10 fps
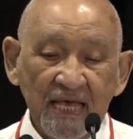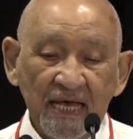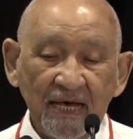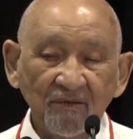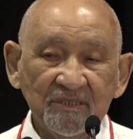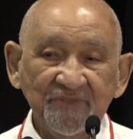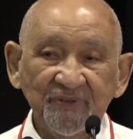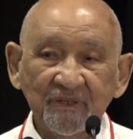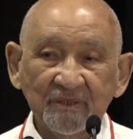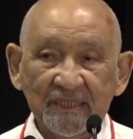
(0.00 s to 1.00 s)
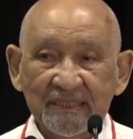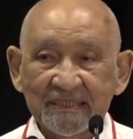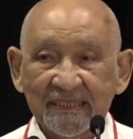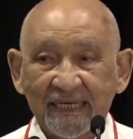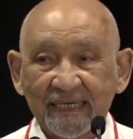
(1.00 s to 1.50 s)
how difficult
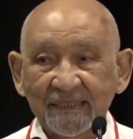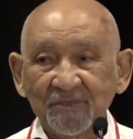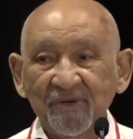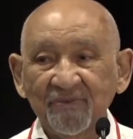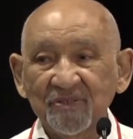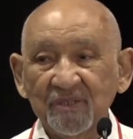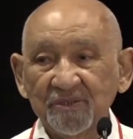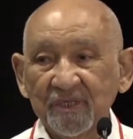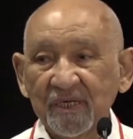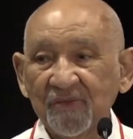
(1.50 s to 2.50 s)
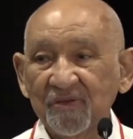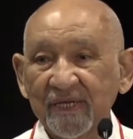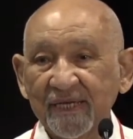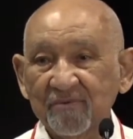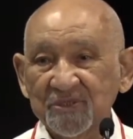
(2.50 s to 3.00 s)
is that? You have to learn another
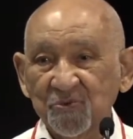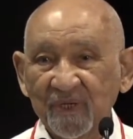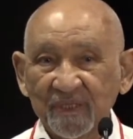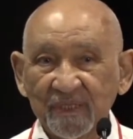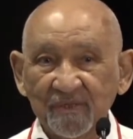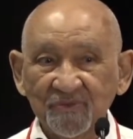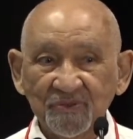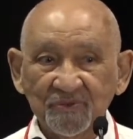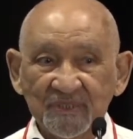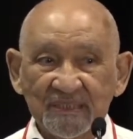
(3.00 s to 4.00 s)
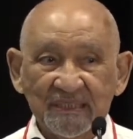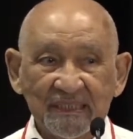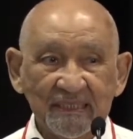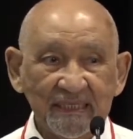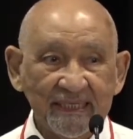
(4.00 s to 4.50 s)
language well enough to sit
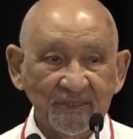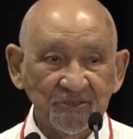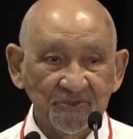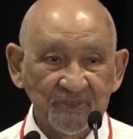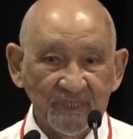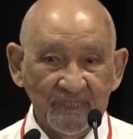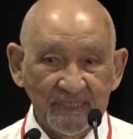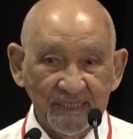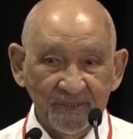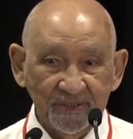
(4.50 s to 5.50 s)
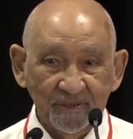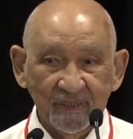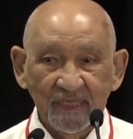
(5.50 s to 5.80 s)
in lectures and hear